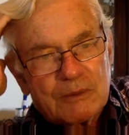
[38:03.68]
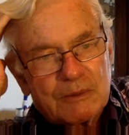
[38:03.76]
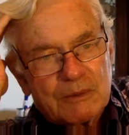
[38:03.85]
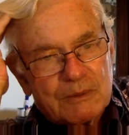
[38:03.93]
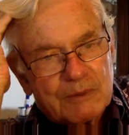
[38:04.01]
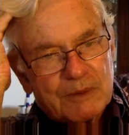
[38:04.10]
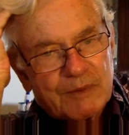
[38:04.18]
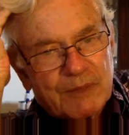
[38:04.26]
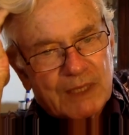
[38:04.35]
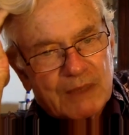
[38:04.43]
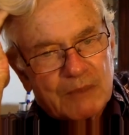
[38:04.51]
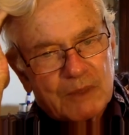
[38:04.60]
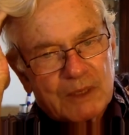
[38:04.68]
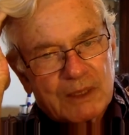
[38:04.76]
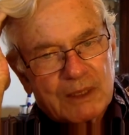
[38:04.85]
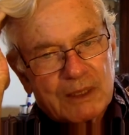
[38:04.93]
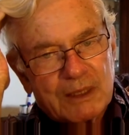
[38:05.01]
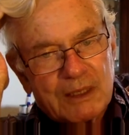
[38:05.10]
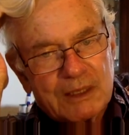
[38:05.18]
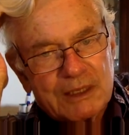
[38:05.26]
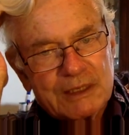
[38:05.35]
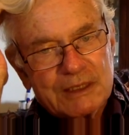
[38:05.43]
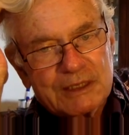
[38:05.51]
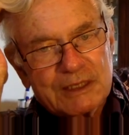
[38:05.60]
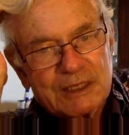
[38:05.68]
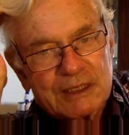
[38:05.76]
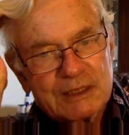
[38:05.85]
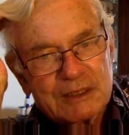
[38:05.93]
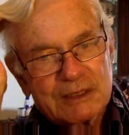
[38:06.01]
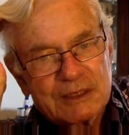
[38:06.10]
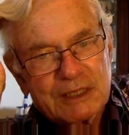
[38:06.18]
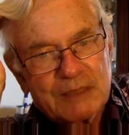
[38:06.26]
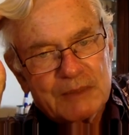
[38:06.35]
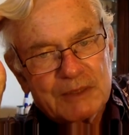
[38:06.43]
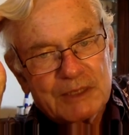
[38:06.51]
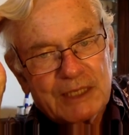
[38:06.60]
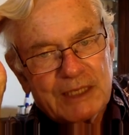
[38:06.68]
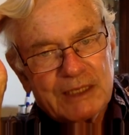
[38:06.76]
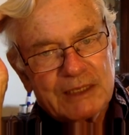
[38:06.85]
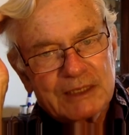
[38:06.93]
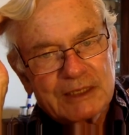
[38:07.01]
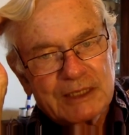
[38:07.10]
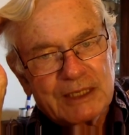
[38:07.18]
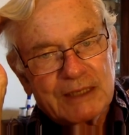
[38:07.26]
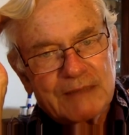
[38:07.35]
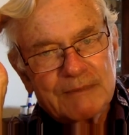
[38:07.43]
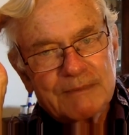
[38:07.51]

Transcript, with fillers: we've got to work on all these things simultaneously.